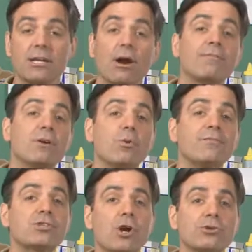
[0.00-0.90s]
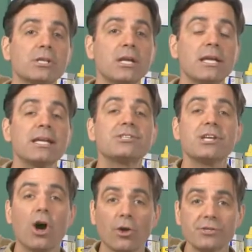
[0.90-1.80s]
ERV we've chosen is
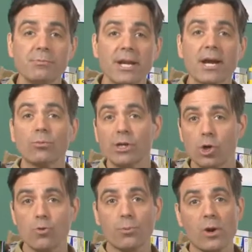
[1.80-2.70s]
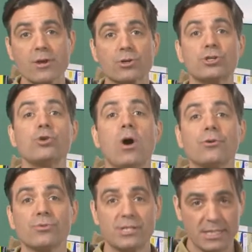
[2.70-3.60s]
the Ultimate Air Recuperator
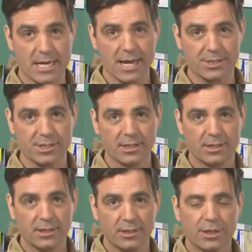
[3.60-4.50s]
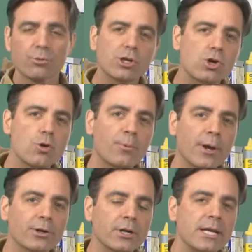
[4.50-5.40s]
200DX. The
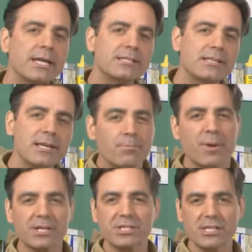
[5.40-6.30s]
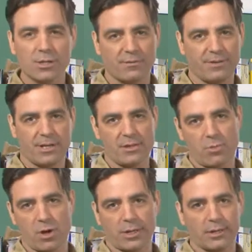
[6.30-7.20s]
Recuperator is the best ERV on the
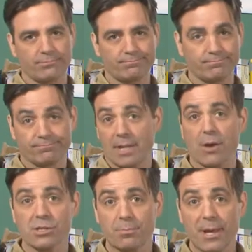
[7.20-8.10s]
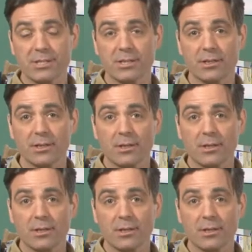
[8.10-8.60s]
market. How is it best?